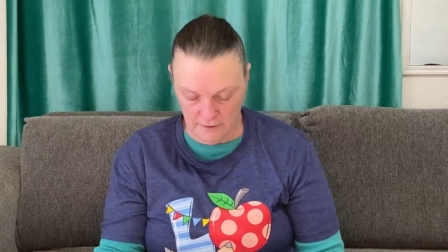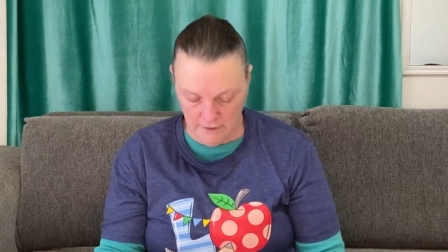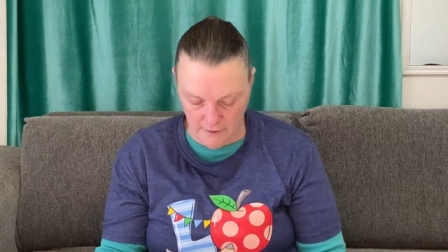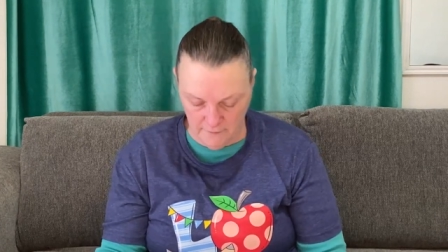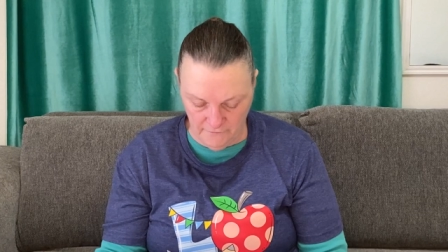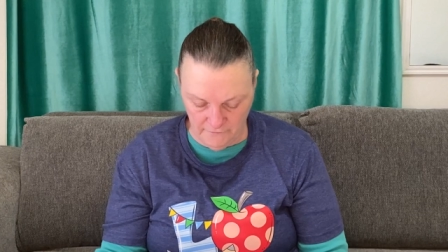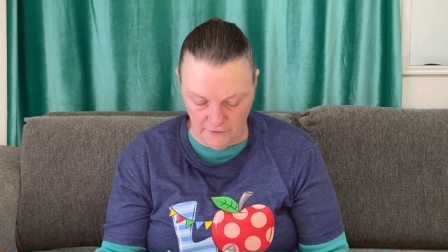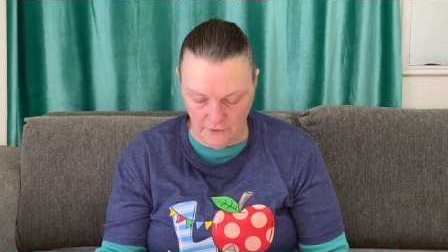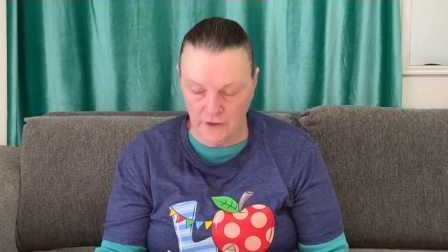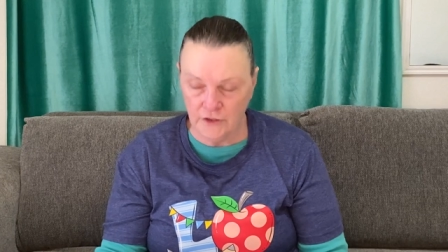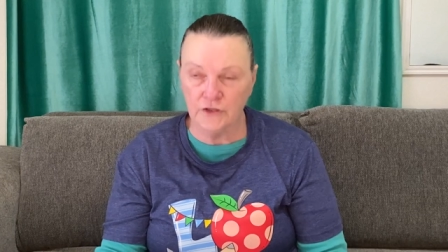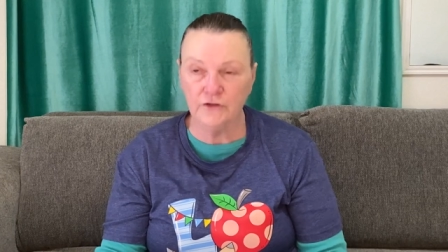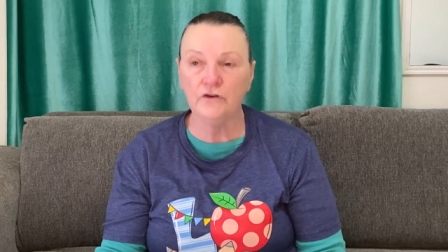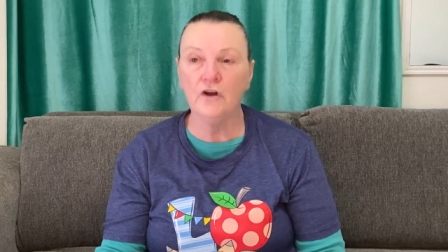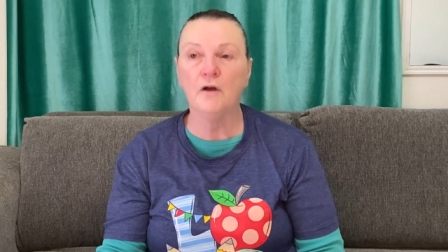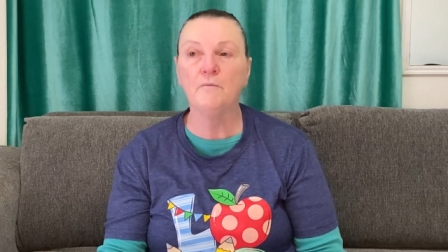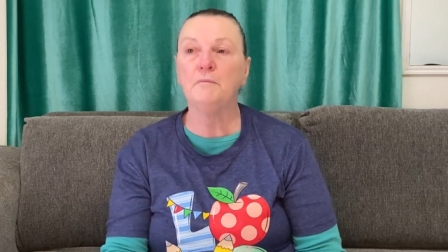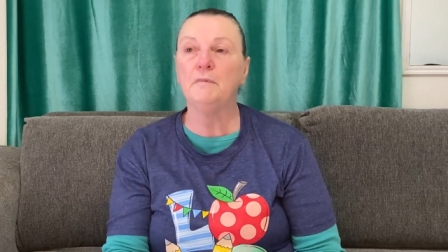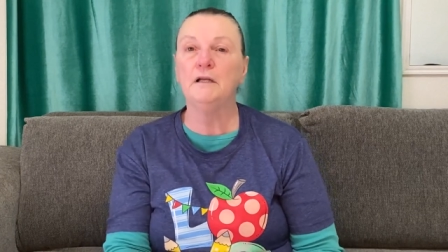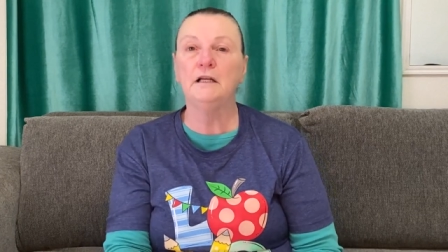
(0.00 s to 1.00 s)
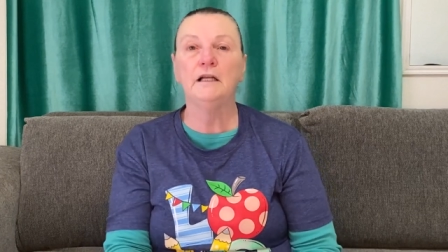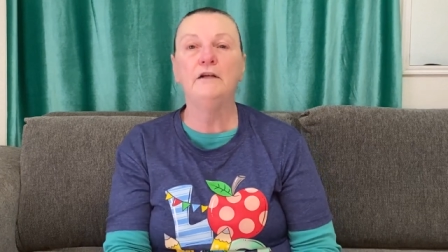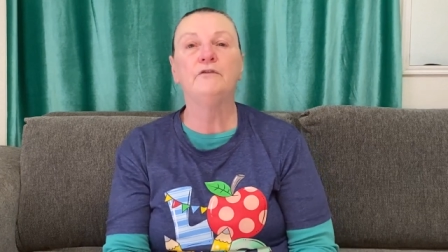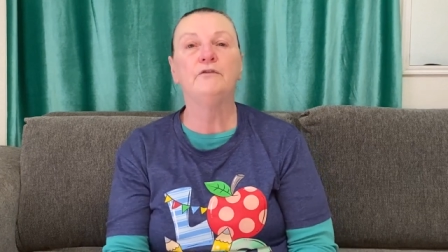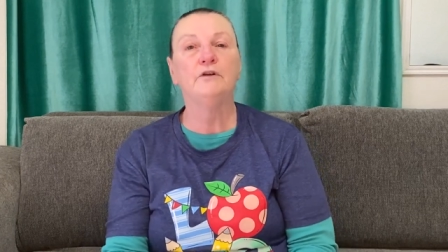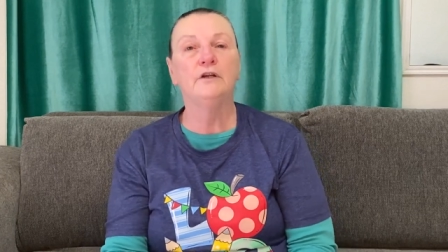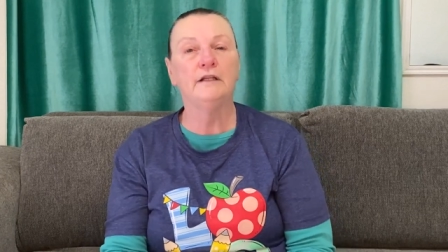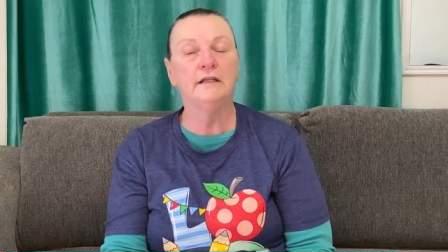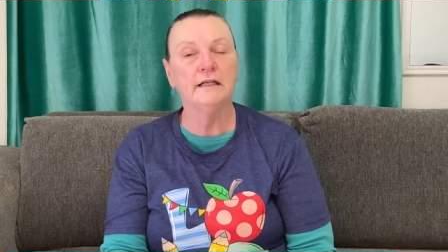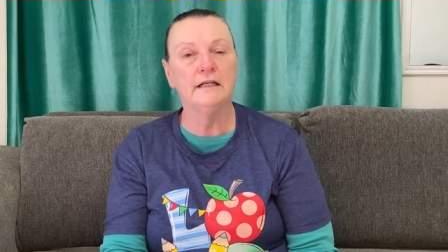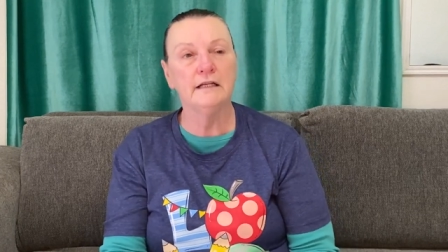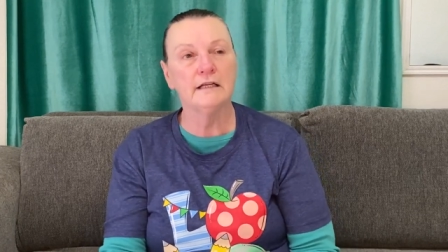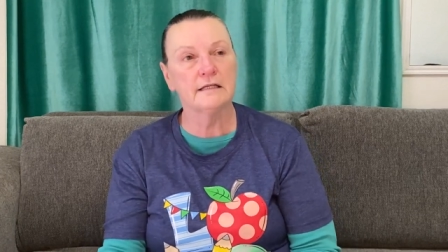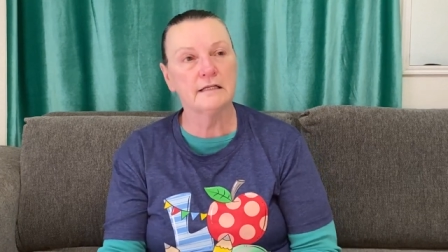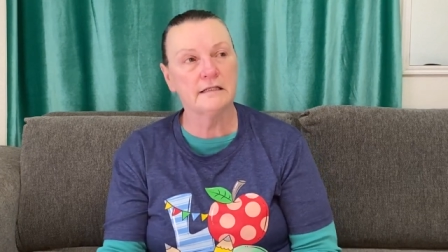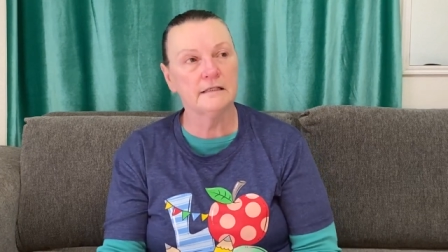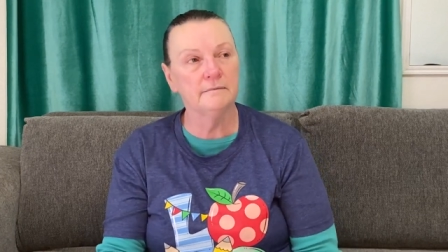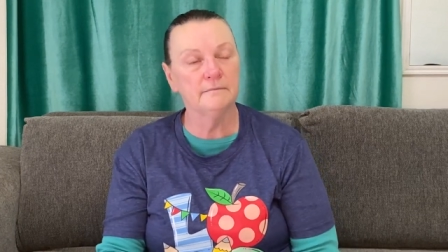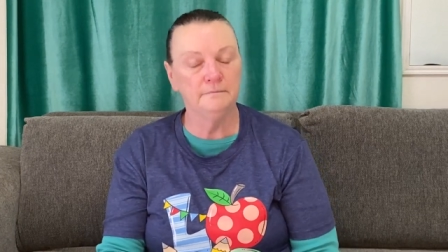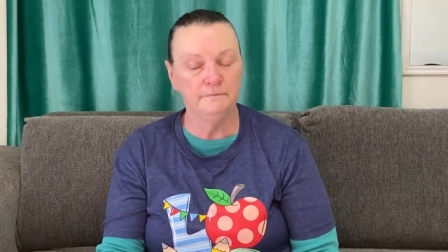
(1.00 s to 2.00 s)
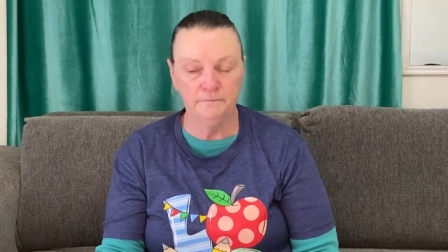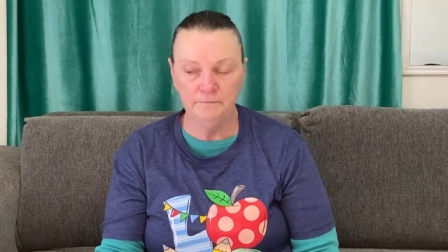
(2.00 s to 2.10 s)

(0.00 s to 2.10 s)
a strong believer in this,